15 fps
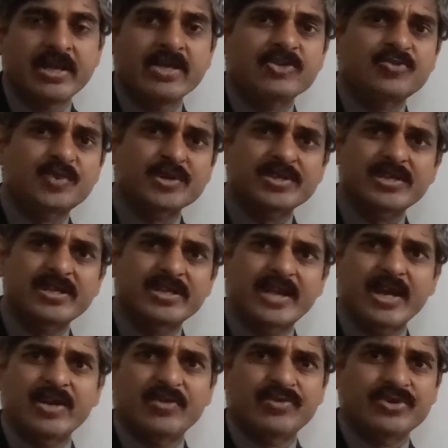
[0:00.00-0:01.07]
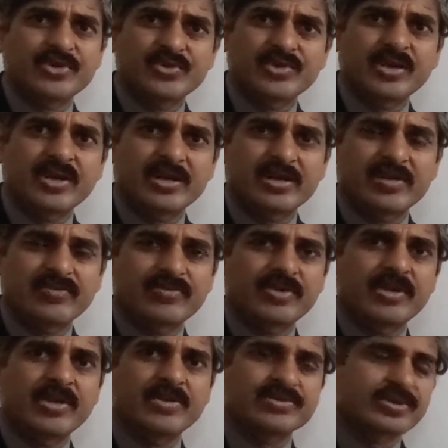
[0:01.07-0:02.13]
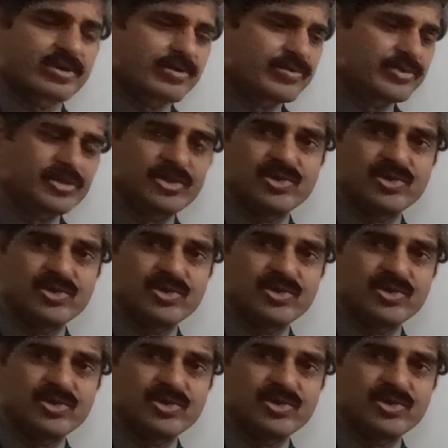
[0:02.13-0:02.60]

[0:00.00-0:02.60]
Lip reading: especially in kind of user interface or